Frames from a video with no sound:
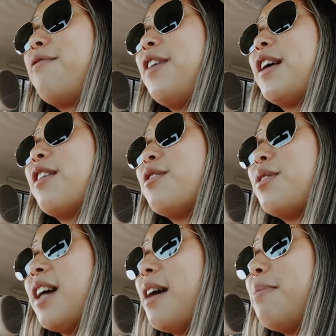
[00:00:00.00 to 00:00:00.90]
fingers
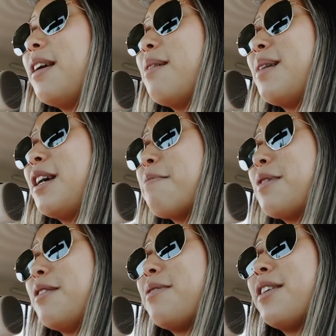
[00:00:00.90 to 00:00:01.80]
typing on my
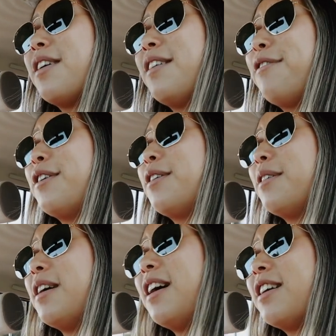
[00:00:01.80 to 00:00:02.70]
computer
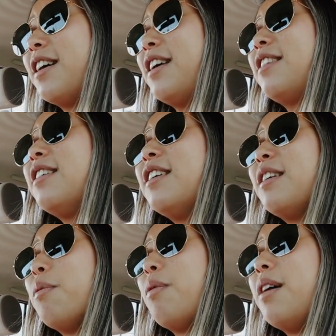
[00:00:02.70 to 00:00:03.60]
for a good
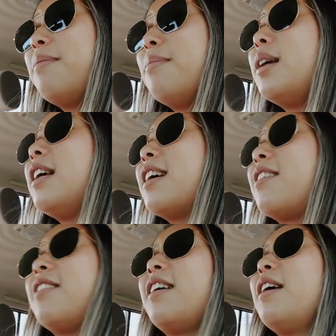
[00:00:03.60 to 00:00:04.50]
1 minute
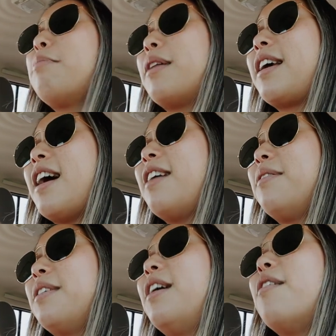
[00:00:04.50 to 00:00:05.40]
clip? Like, I
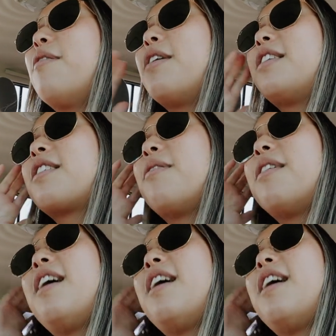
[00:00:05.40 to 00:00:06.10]
don't know what's going